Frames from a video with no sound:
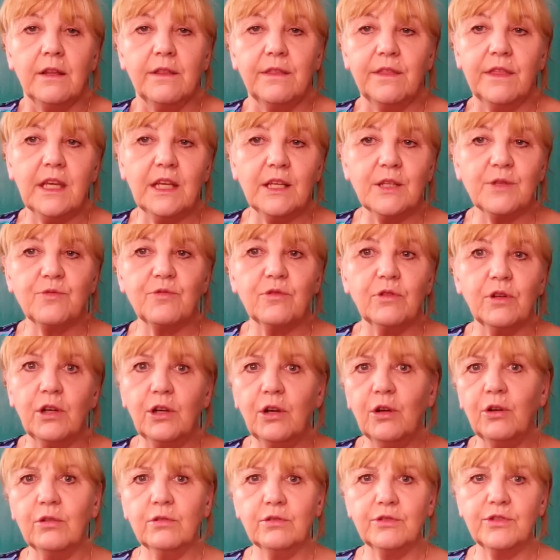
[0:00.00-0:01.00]
things were a
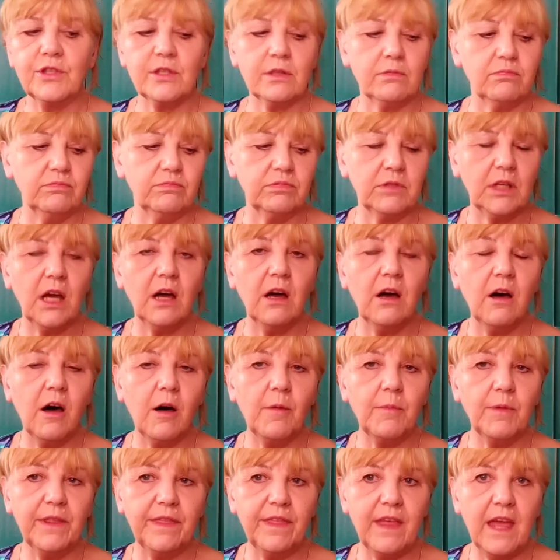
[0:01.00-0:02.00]
lot
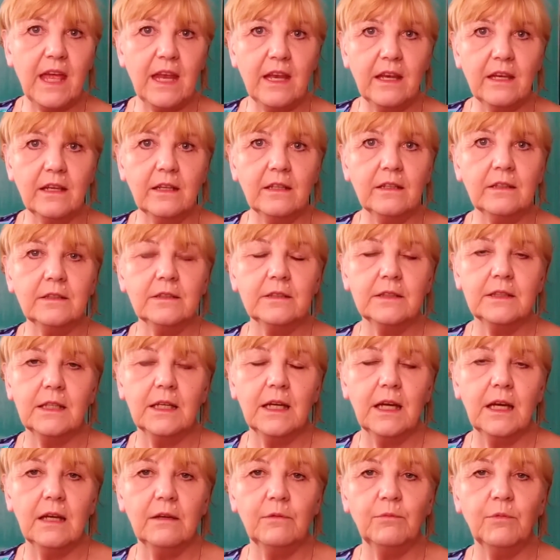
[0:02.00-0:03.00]
calmer then,
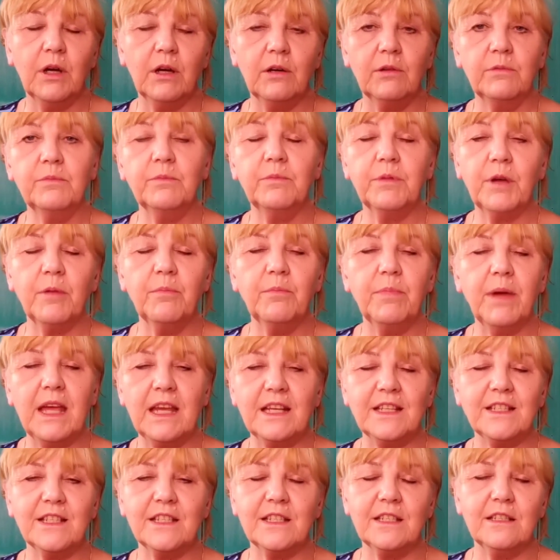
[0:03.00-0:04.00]
well,
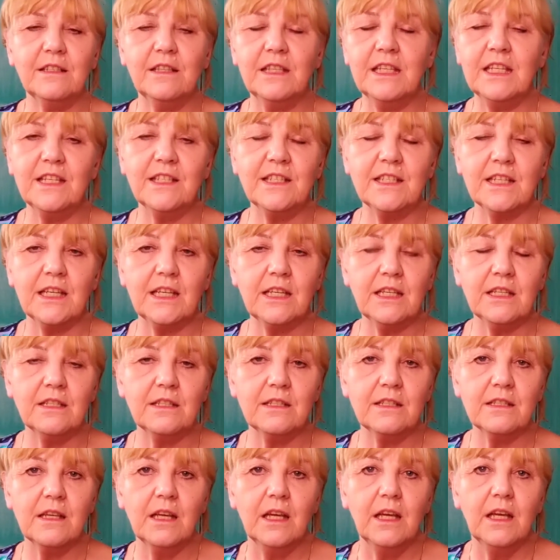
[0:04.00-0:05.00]
compared to these days.
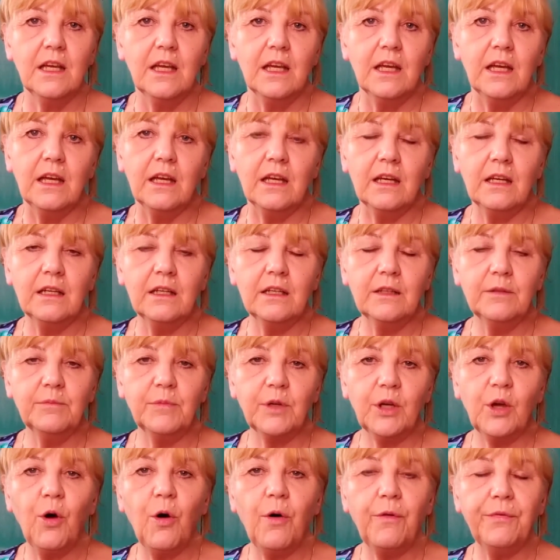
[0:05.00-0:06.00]
Um,
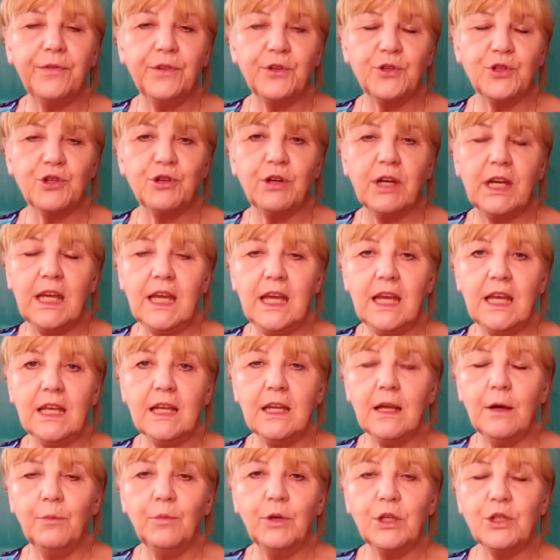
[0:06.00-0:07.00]
got off the train,
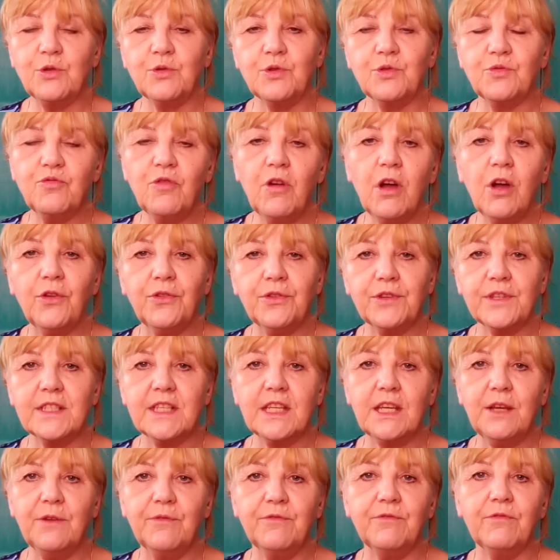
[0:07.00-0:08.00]
which was right on the
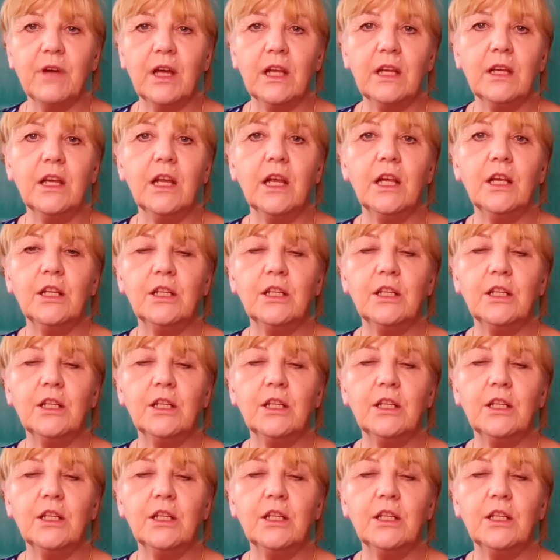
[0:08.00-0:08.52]
seafront.